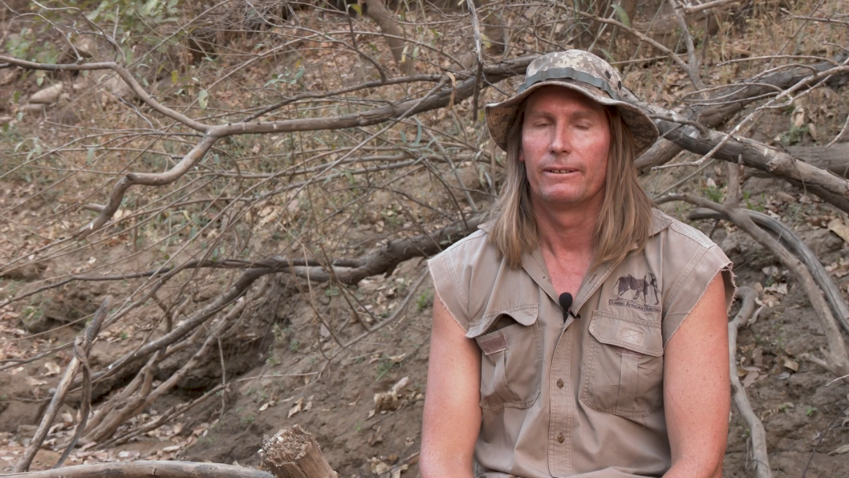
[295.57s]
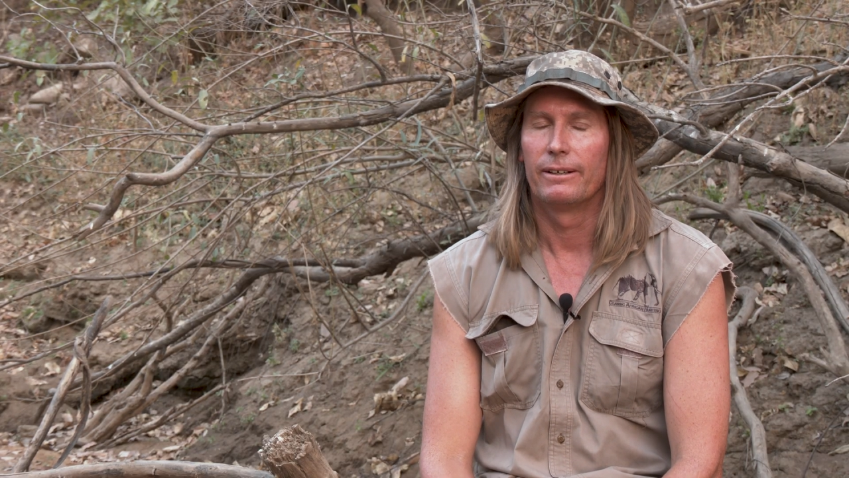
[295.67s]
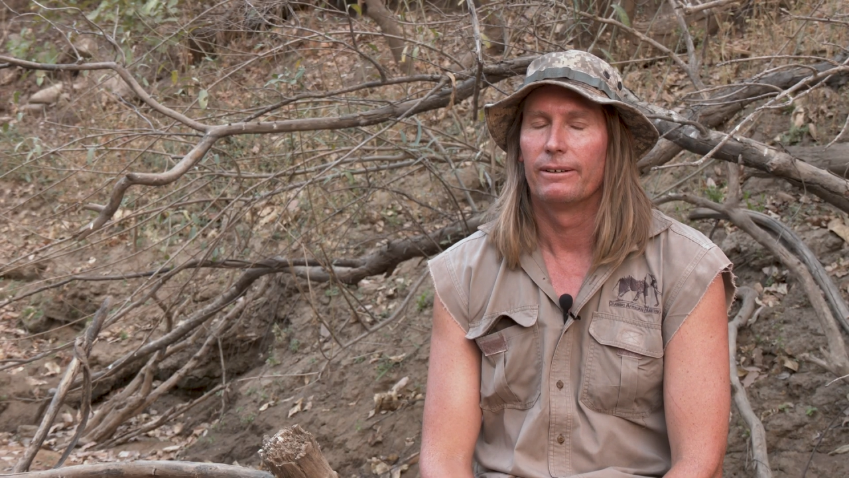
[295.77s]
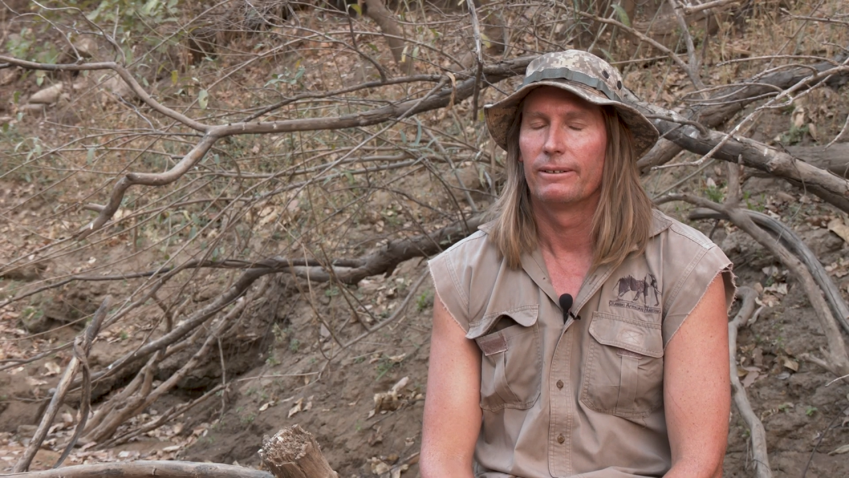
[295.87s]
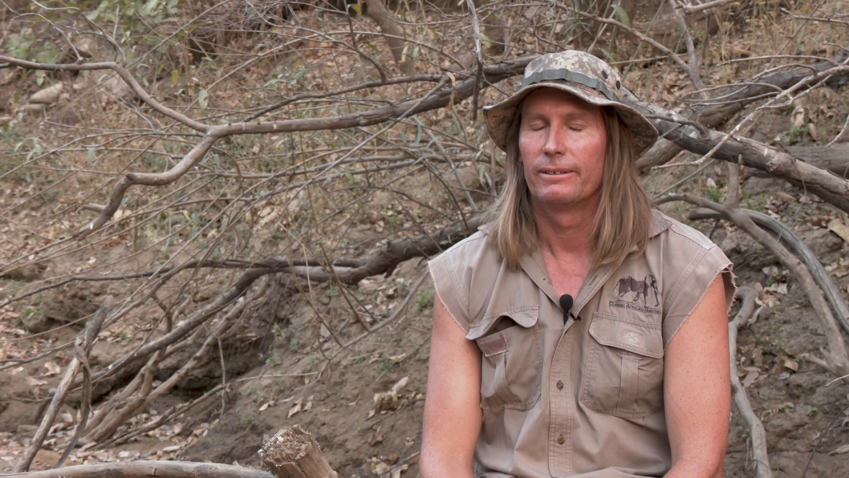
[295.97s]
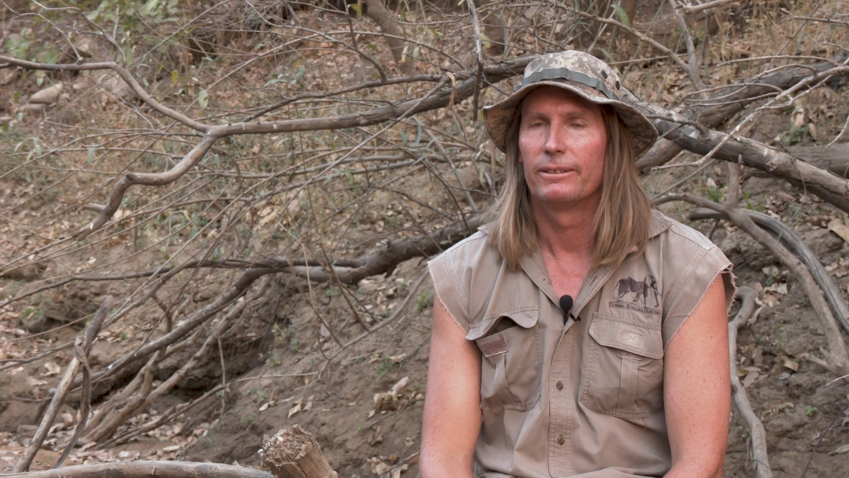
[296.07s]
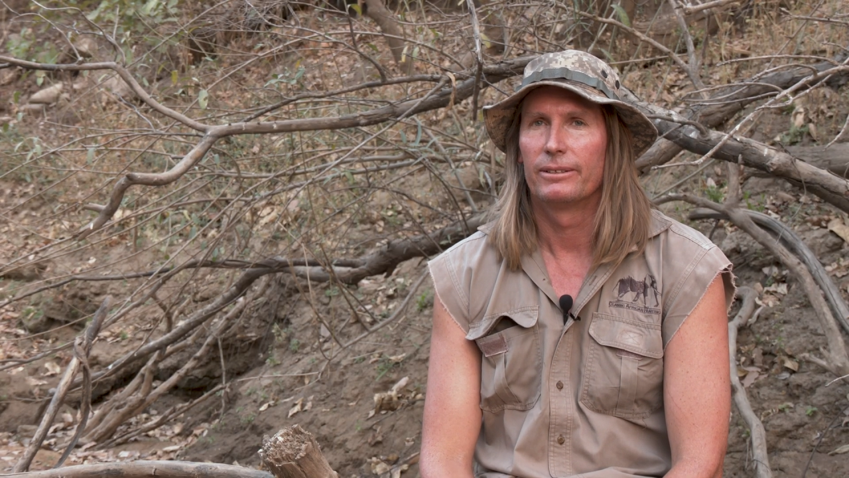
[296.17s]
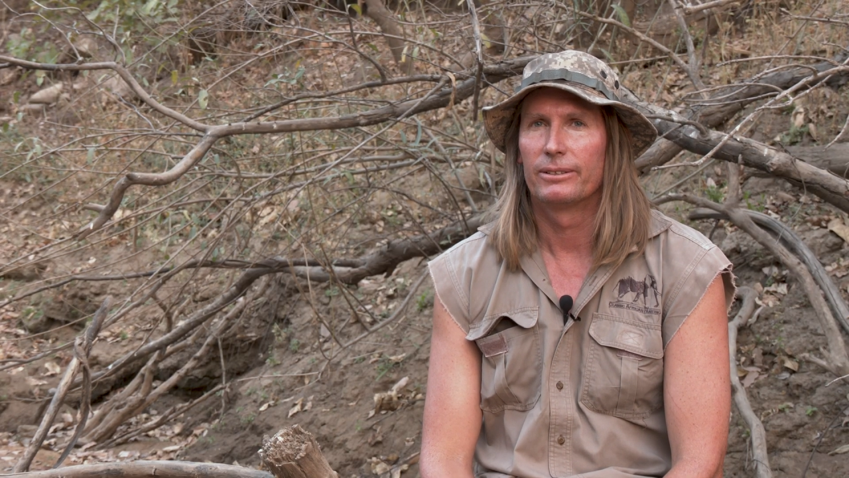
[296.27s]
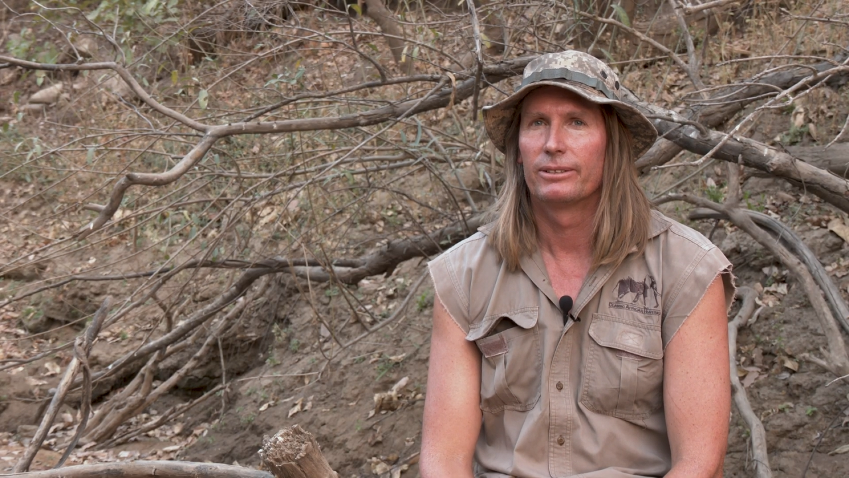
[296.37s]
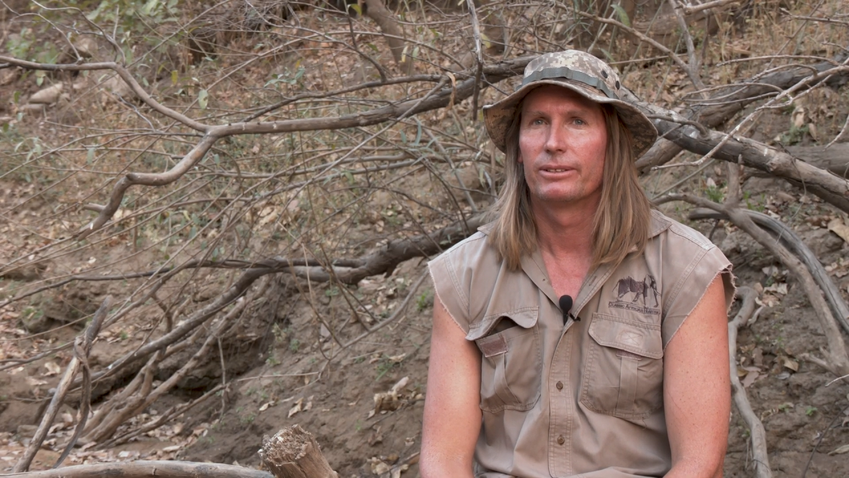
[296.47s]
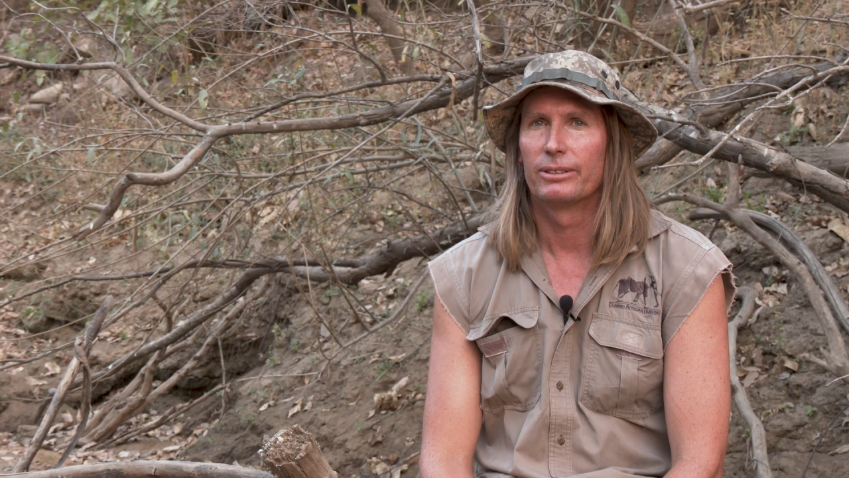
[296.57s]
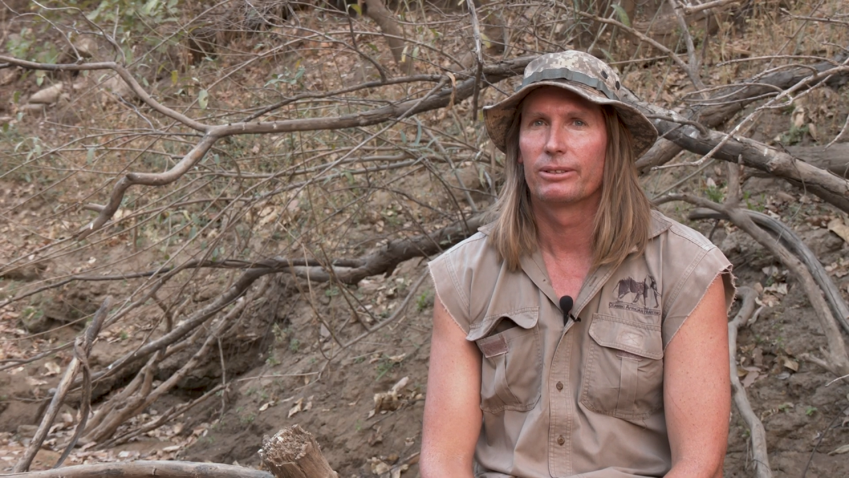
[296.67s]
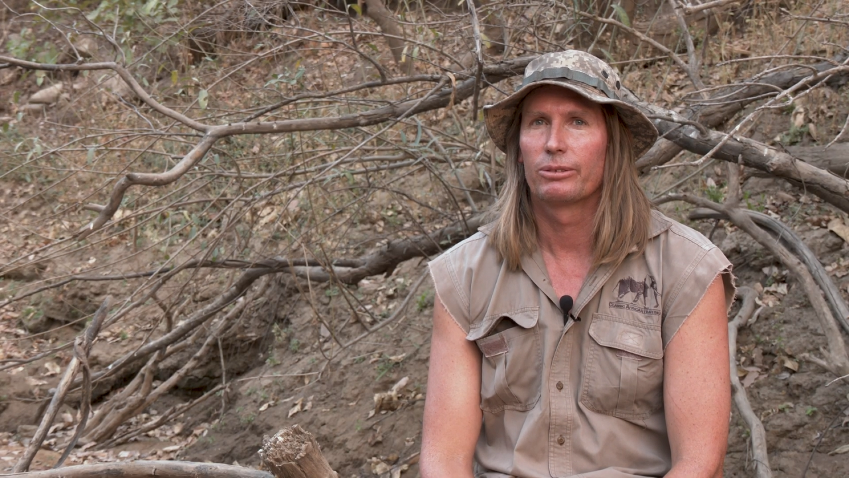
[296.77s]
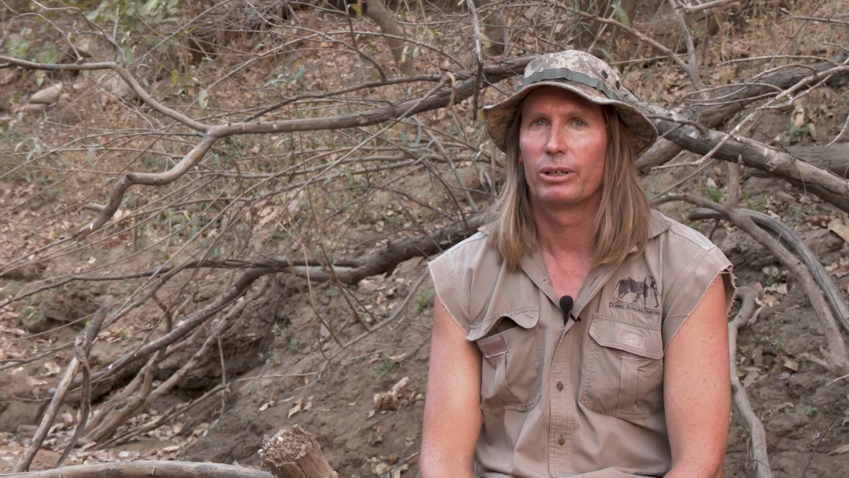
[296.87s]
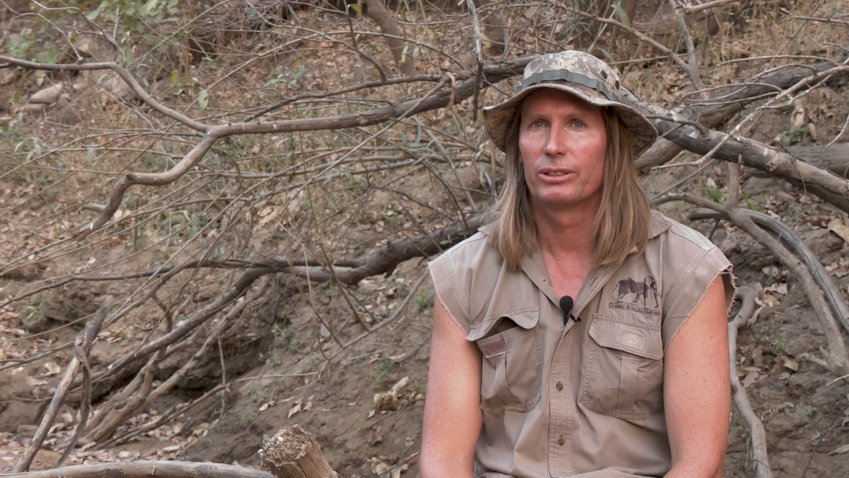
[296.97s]
Yeah,
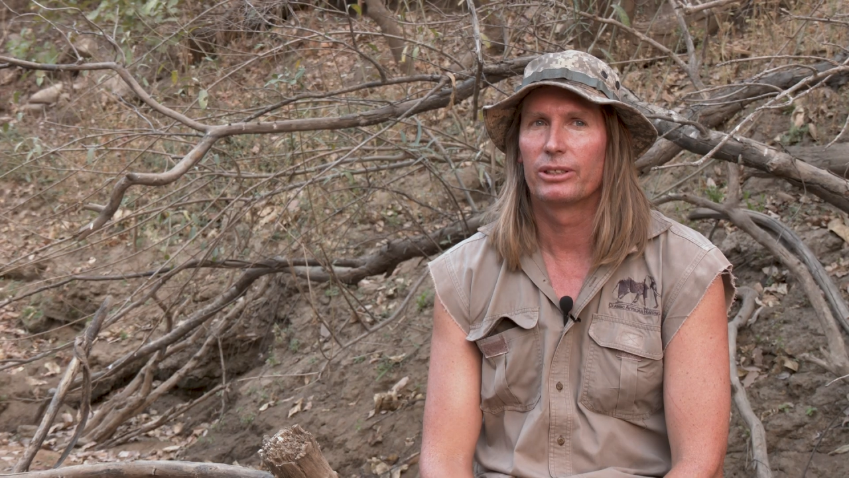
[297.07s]
it's quite